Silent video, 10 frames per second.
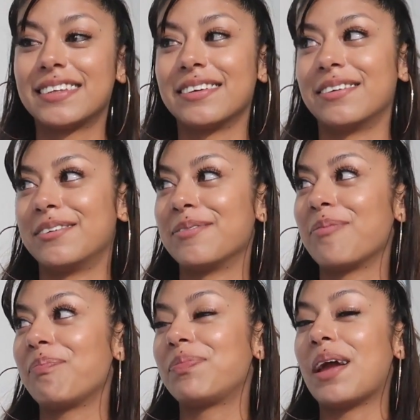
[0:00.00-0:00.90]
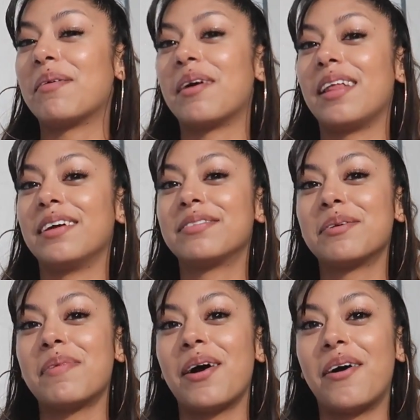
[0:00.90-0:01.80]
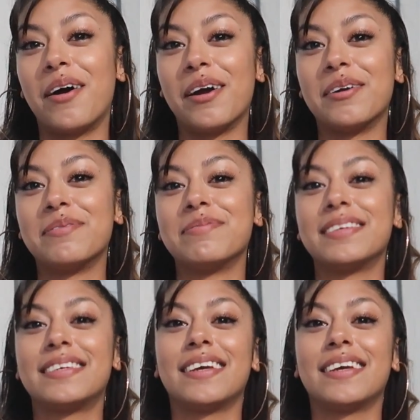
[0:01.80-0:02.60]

So I lifted my arms